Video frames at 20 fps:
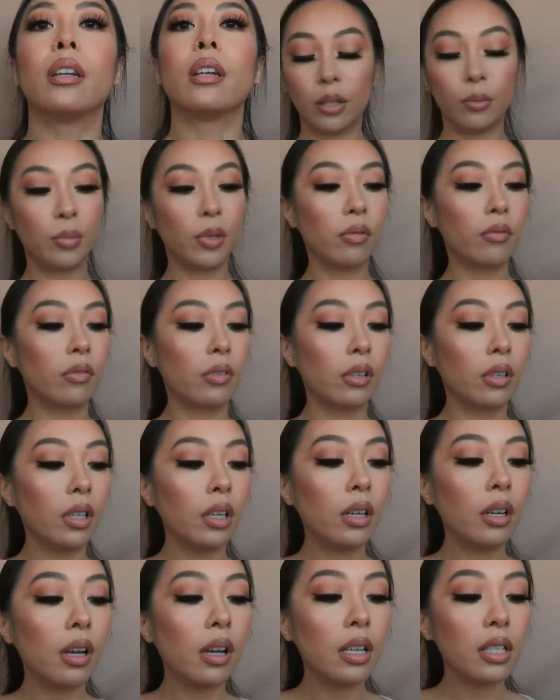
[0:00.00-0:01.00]
It'd be
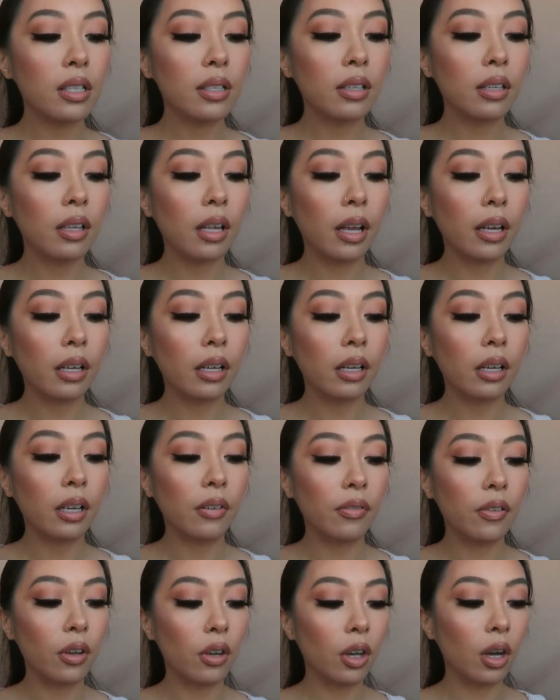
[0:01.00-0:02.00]
really nice to like,
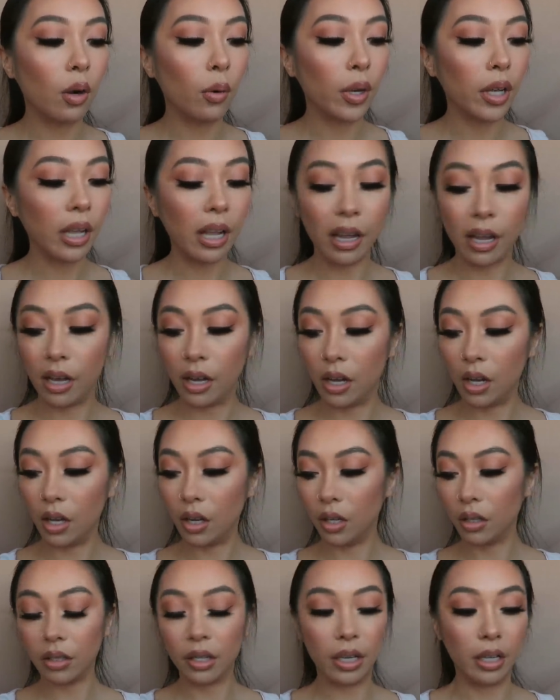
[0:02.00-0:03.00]
if you're going
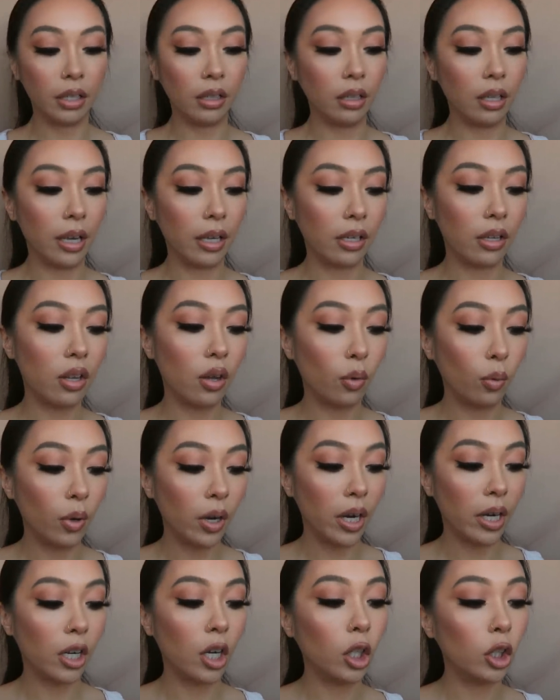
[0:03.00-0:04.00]
out and like you're
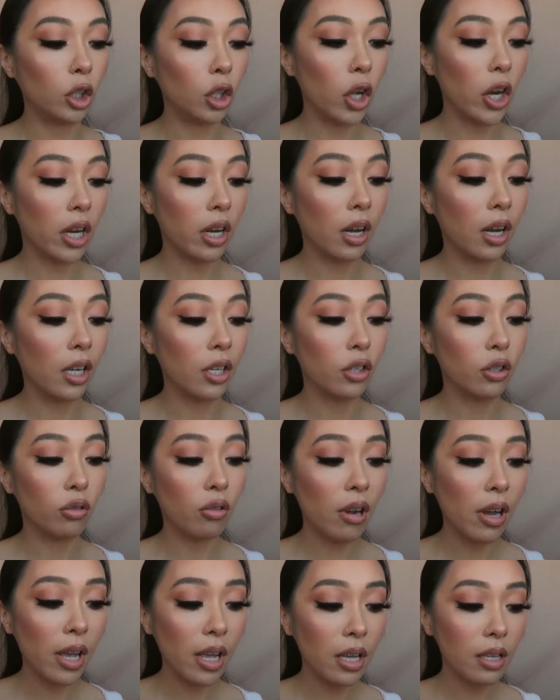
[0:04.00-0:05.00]
wearing a low cut
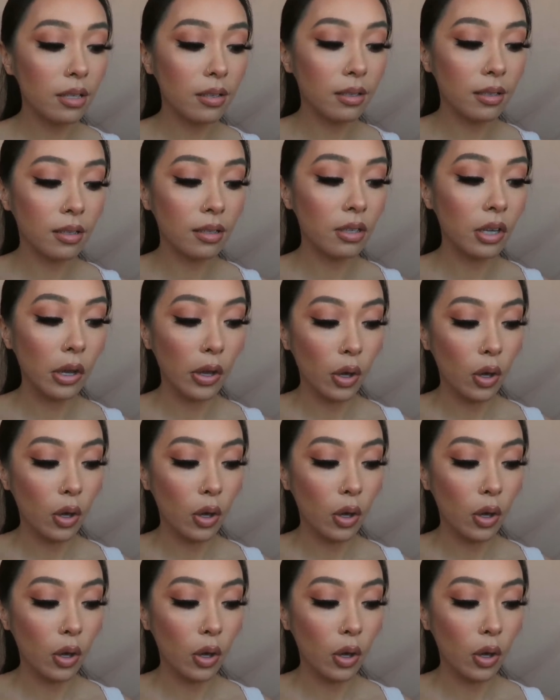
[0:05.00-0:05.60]
dress